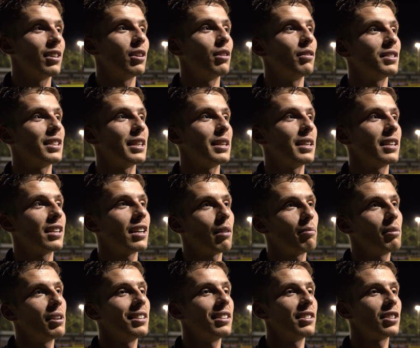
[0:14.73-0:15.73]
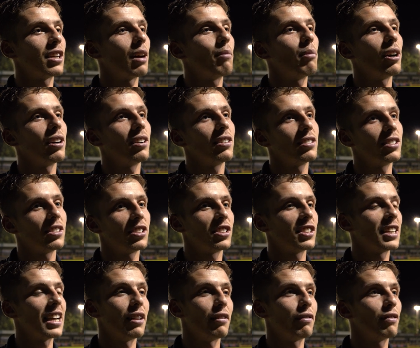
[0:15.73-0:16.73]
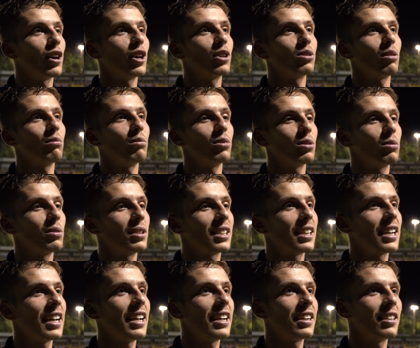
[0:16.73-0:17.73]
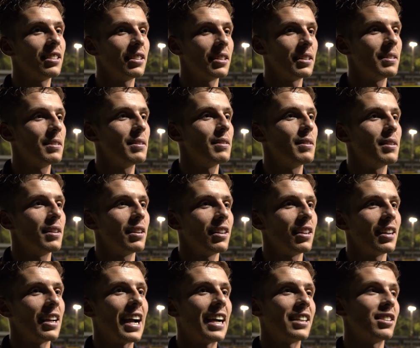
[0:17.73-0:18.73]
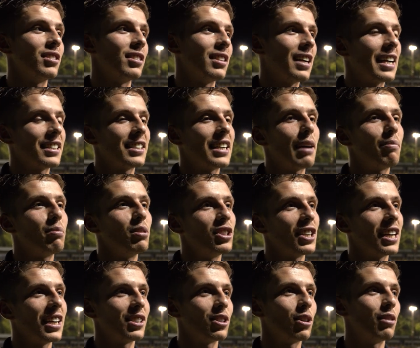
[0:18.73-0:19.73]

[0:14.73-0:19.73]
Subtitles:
Obviously, coming in the summer, just to get the first one was always key, and it hasn't happened yet.